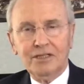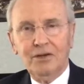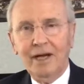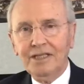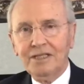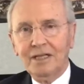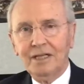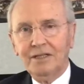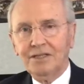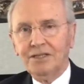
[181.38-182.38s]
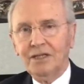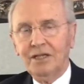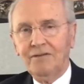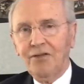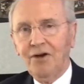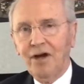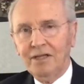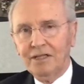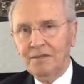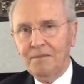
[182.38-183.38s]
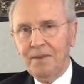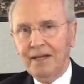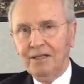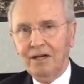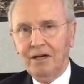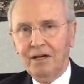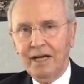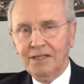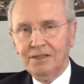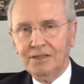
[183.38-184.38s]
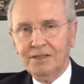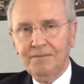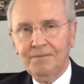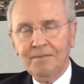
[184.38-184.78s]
it. So I started a study of thought and its impact on our actions.